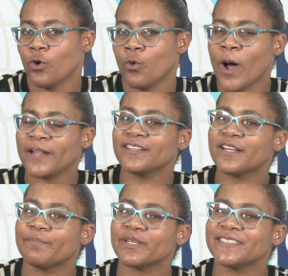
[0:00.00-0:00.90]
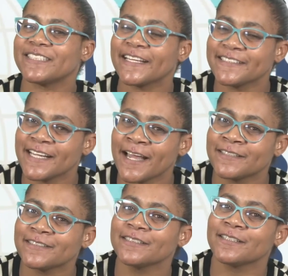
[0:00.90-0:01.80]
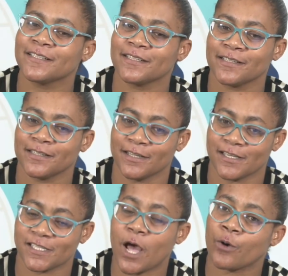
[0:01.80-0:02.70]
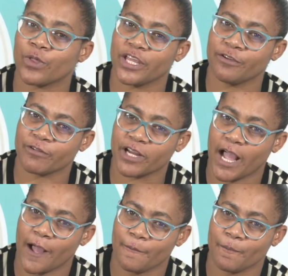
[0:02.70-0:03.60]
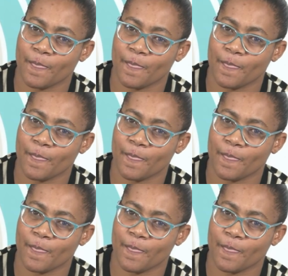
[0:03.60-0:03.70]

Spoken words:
one represented South Africa,